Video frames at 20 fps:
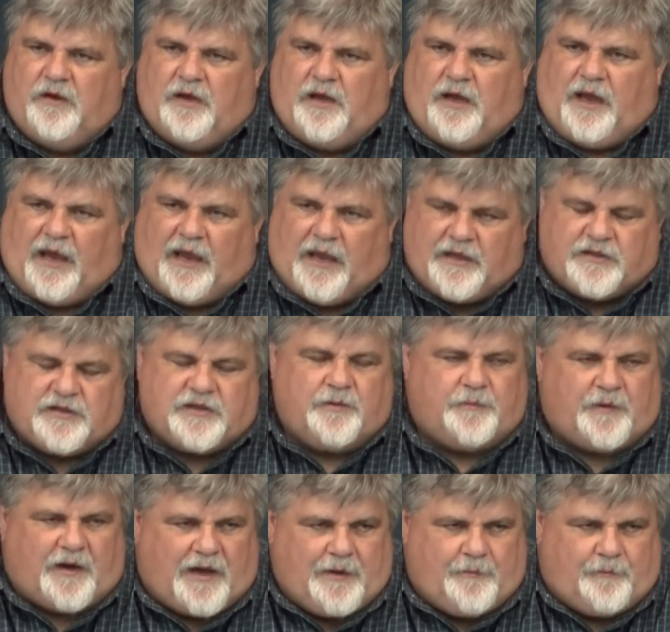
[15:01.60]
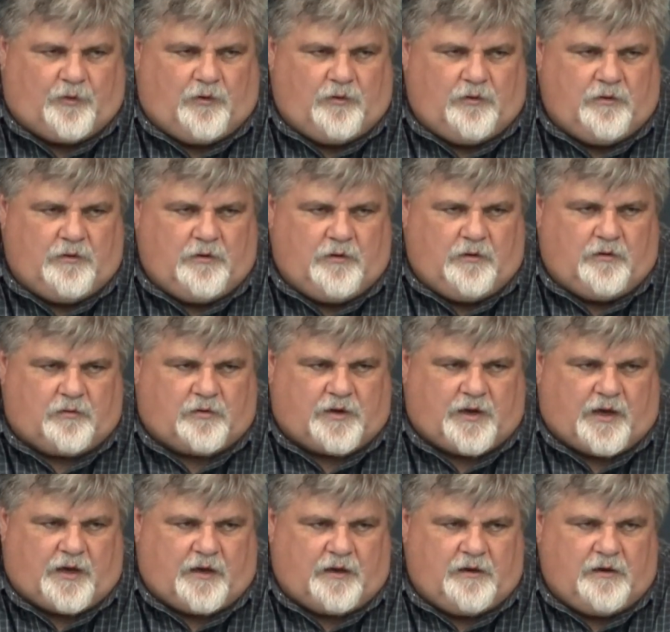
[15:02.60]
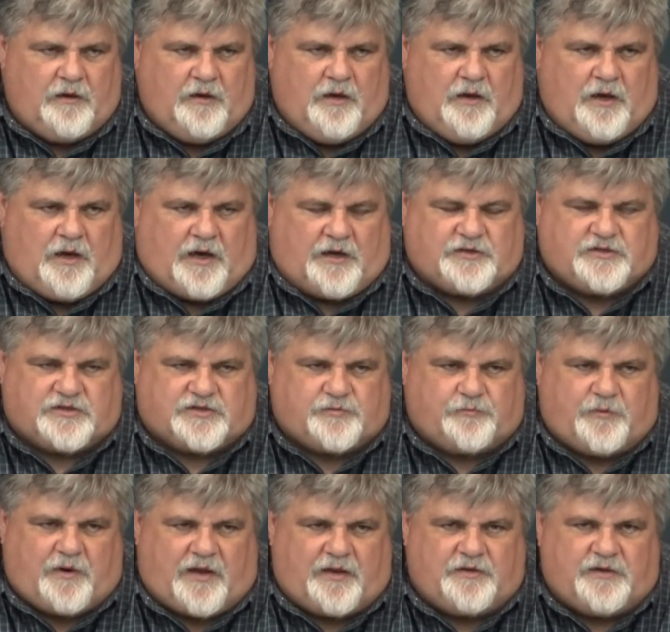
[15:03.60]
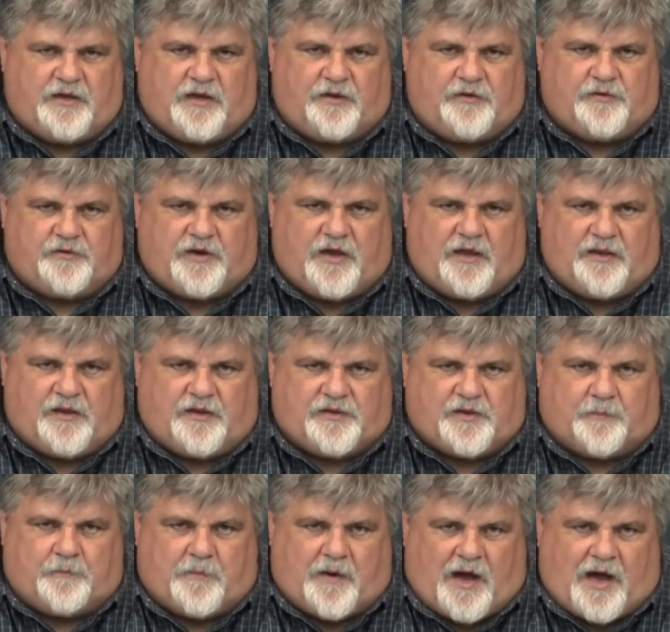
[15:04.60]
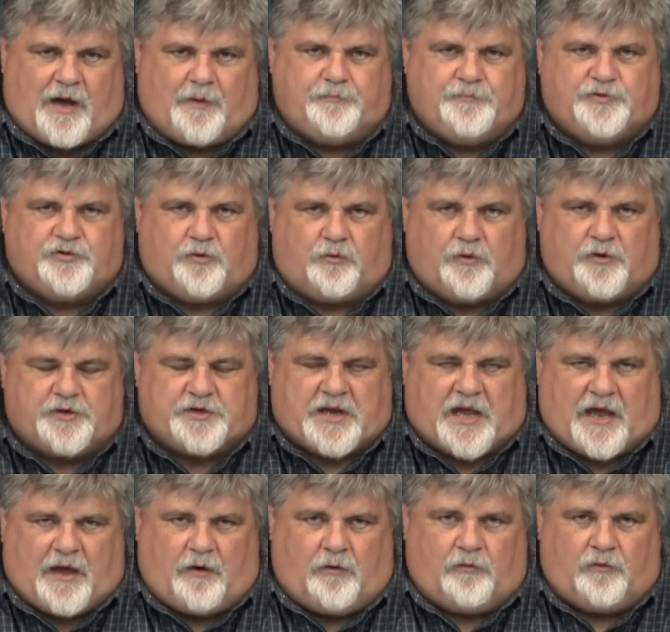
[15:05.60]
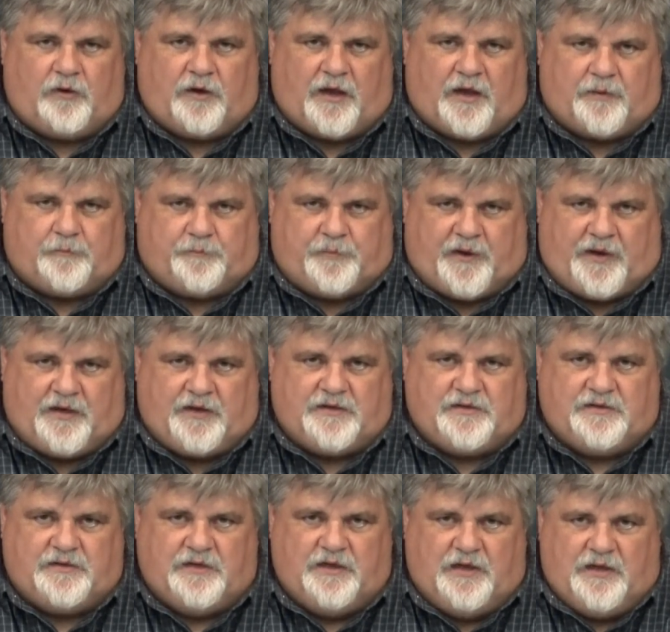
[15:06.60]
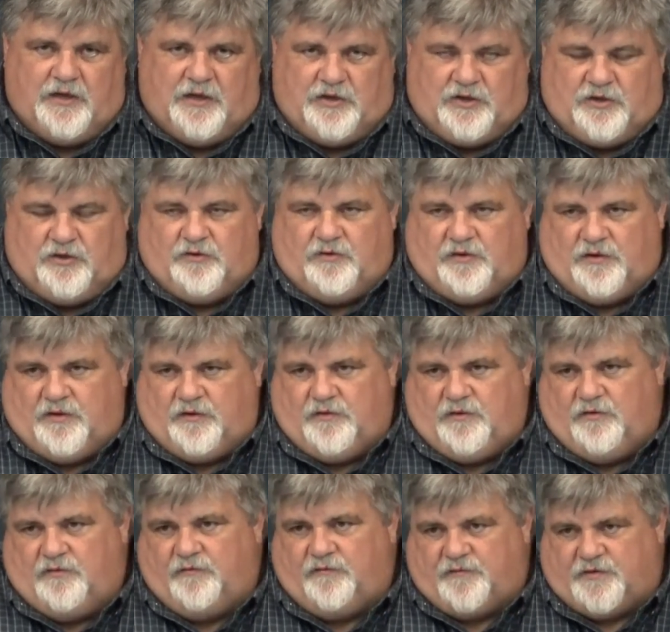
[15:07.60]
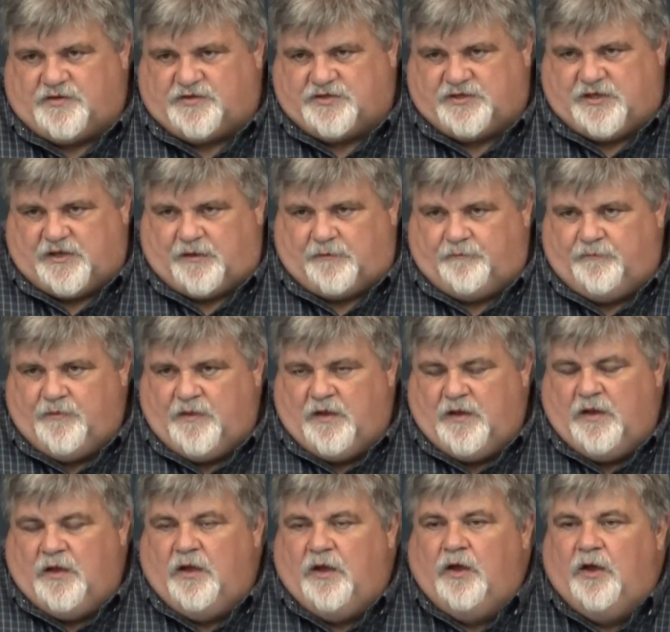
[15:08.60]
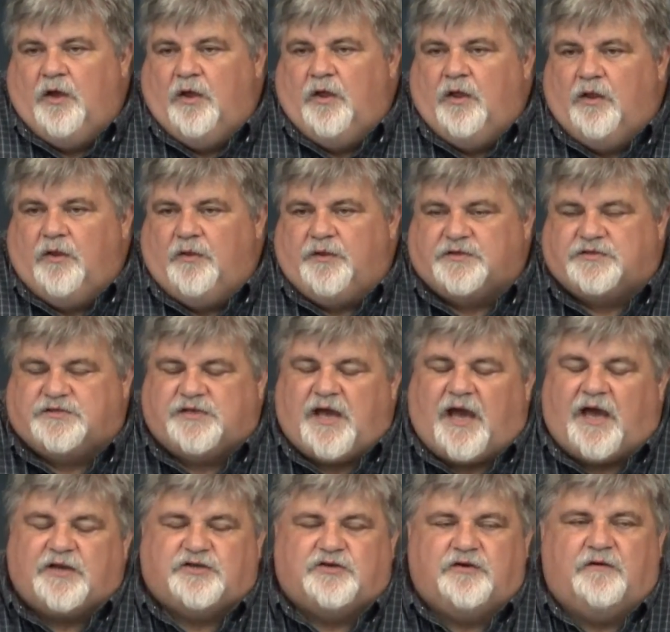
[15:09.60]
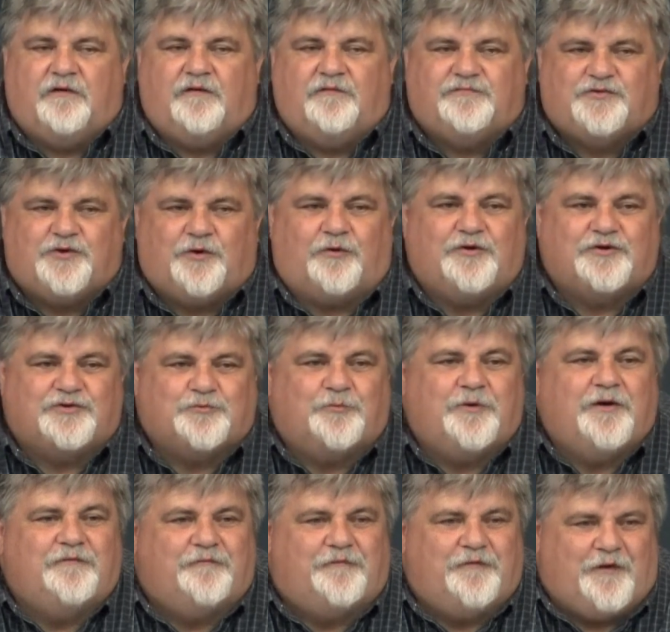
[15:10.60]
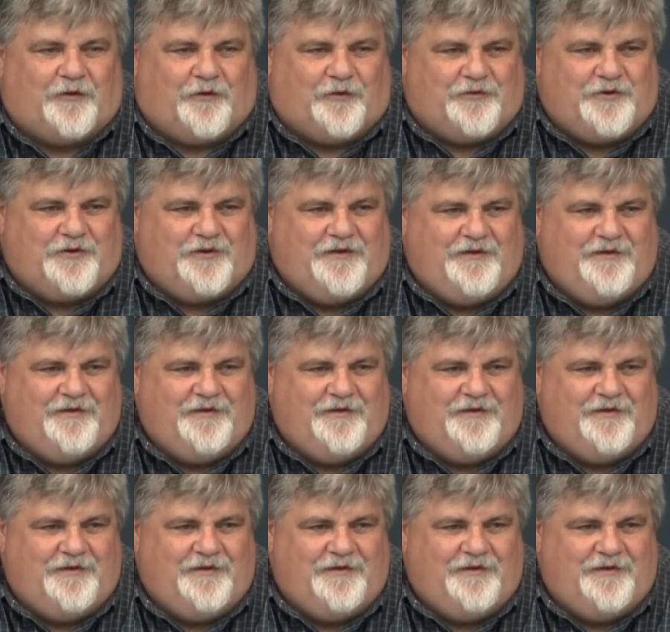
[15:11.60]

hate the Bible, okay? I just read the other day that the mob tore down at Penn U University the statue of George Whitefield.